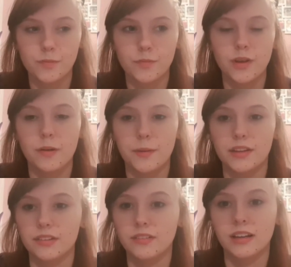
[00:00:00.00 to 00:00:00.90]

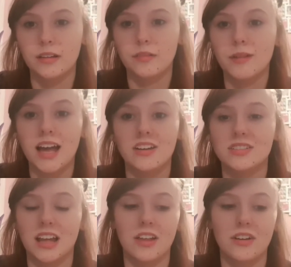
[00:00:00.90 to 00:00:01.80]
best, like I
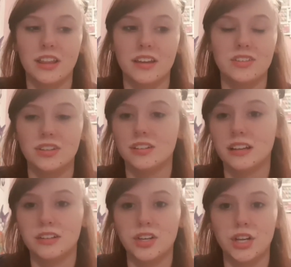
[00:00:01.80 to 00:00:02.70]
could tell her anything,
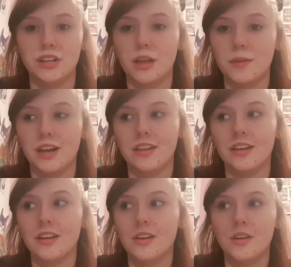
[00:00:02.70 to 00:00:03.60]
she can tell me anything.